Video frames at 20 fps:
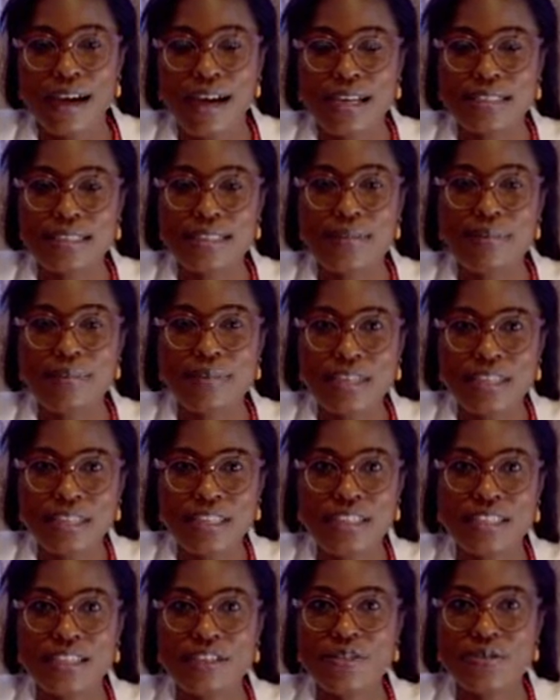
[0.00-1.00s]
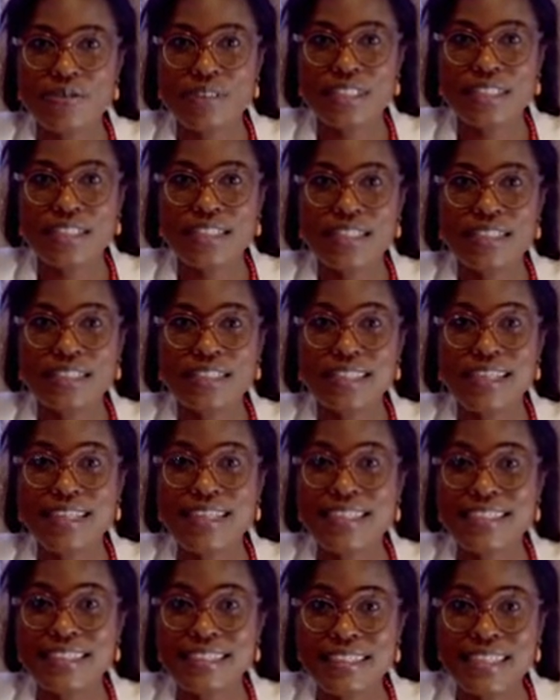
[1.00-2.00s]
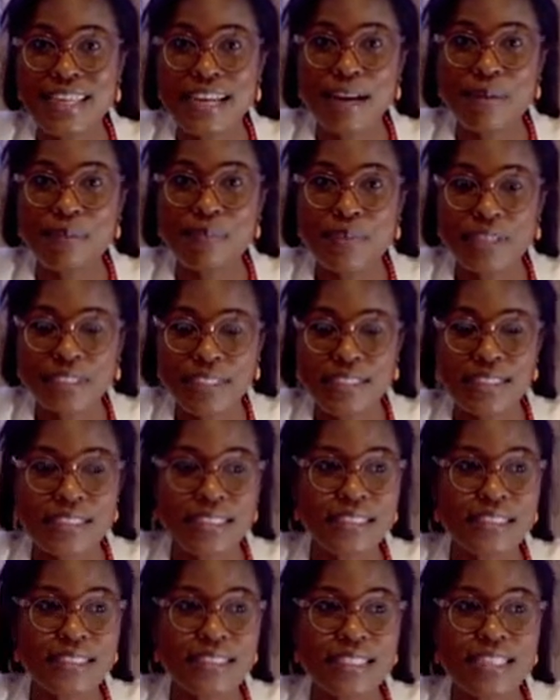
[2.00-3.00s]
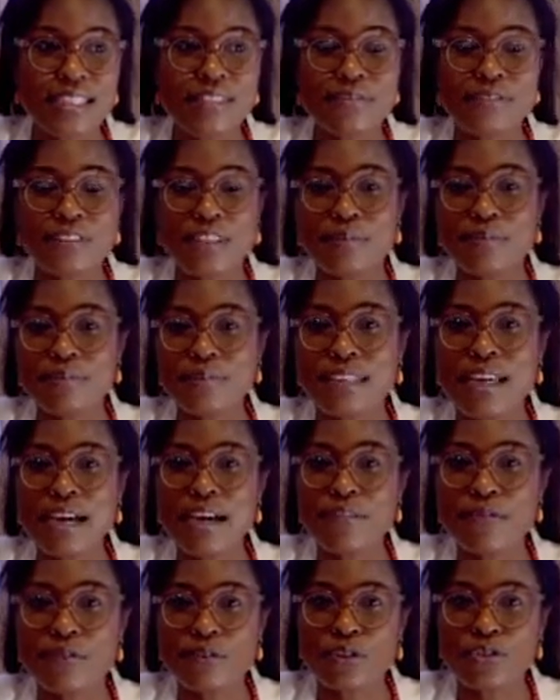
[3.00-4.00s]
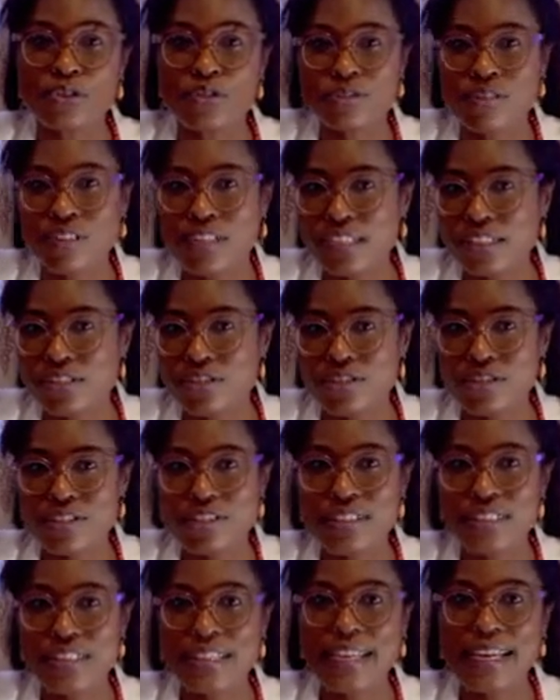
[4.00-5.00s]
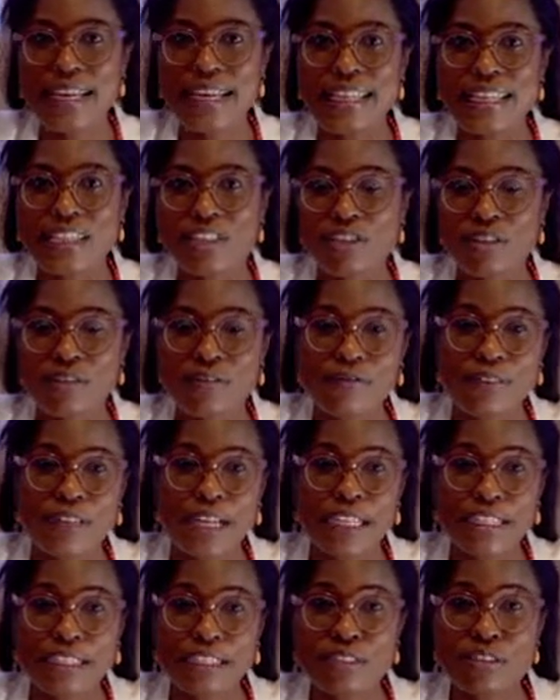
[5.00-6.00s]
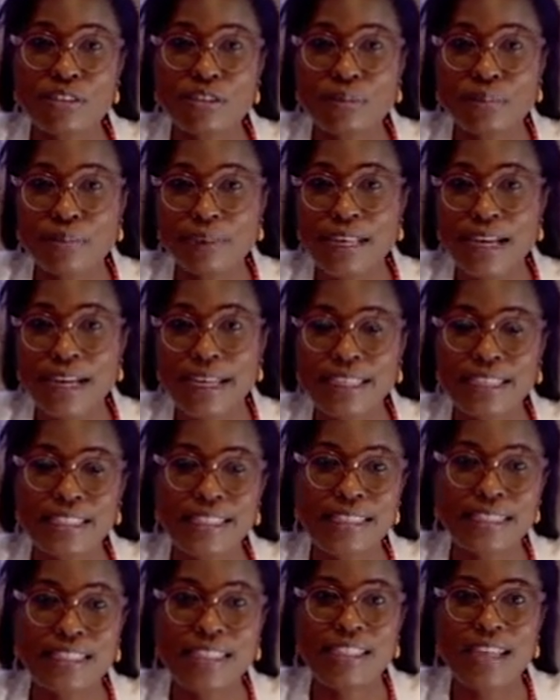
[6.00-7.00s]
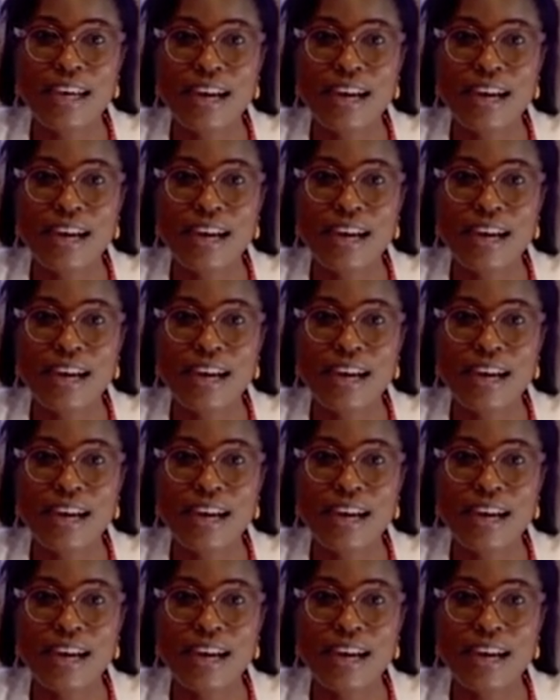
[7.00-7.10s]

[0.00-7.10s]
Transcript: as a main ingredient in their business, save them that frustration, the headache of finding suppliers in